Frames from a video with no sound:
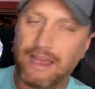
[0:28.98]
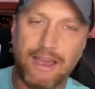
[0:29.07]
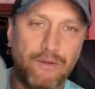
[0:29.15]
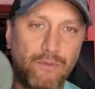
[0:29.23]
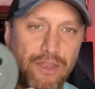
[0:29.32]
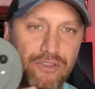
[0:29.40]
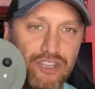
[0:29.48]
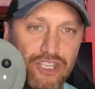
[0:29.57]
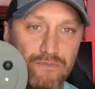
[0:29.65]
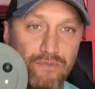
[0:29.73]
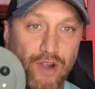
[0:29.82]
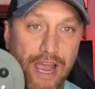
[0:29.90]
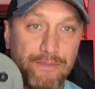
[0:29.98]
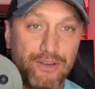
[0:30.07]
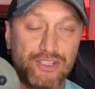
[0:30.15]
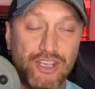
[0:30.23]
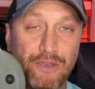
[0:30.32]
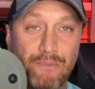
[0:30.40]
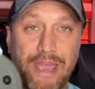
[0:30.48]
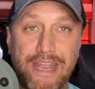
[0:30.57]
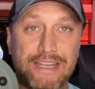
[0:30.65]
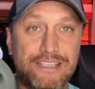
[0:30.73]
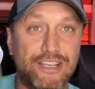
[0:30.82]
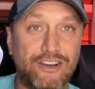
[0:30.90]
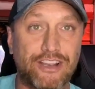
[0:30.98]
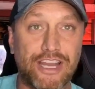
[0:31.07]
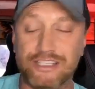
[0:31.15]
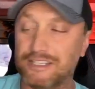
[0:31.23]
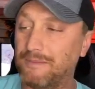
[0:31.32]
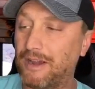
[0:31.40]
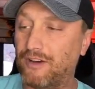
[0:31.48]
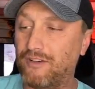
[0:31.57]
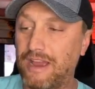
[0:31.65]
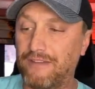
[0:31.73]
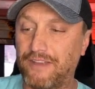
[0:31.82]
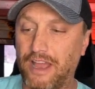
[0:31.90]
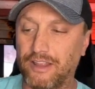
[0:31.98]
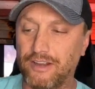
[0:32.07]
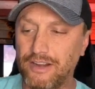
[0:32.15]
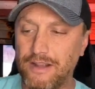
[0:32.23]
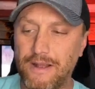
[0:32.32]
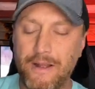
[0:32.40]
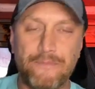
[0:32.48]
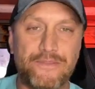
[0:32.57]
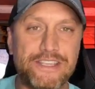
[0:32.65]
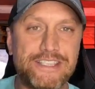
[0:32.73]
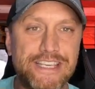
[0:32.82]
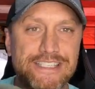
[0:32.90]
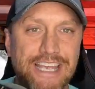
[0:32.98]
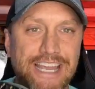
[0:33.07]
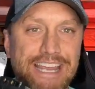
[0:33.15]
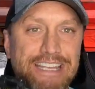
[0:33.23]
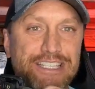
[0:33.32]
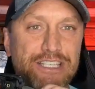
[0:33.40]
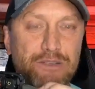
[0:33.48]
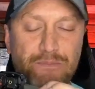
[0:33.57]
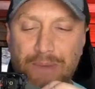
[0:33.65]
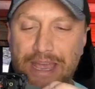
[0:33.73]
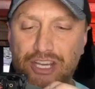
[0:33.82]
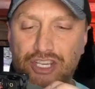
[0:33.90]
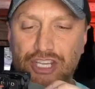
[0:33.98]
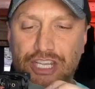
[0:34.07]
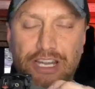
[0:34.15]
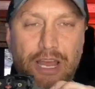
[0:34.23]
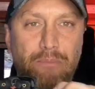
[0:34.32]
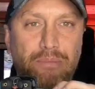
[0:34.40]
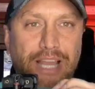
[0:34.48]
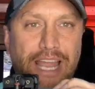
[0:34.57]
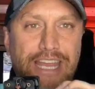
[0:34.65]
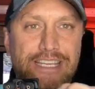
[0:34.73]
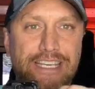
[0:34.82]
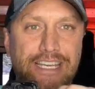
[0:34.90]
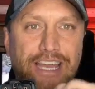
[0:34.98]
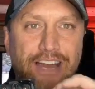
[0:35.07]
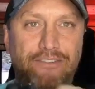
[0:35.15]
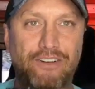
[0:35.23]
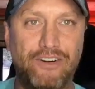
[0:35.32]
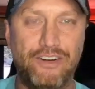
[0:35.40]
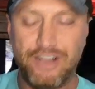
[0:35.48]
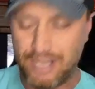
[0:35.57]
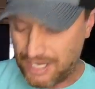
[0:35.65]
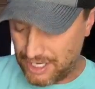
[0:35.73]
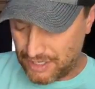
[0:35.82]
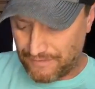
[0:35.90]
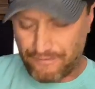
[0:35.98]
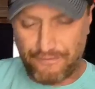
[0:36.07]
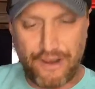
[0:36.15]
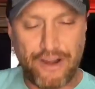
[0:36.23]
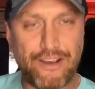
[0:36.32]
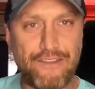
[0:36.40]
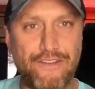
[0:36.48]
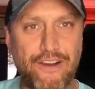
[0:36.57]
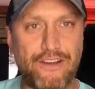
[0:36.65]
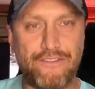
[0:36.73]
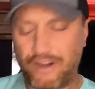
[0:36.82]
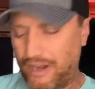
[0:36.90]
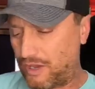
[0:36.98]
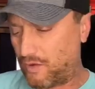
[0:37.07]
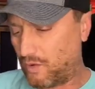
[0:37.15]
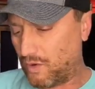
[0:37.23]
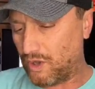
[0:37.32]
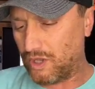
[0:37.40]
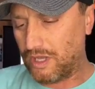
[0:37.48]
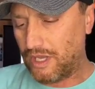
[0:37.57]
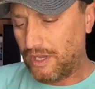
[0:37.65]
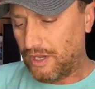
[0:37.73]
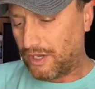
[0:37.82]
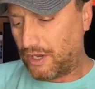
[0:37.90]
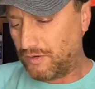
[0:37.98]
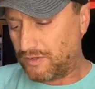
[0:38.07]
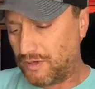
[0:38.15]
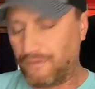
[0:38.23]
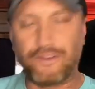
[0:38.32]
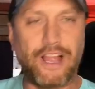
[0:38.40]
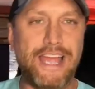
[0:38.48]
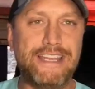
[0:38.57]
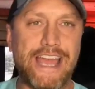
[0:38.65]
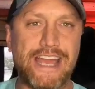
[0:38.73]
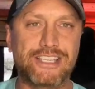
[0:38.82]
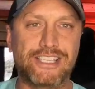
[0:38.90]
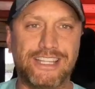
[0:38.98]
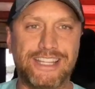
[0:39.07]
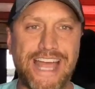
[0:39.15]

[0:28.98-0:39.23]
with just primer, so you can paint it to your custom aircraft color. This is an inspection plate cover. Very, very, very cool. Go to fly-lite.com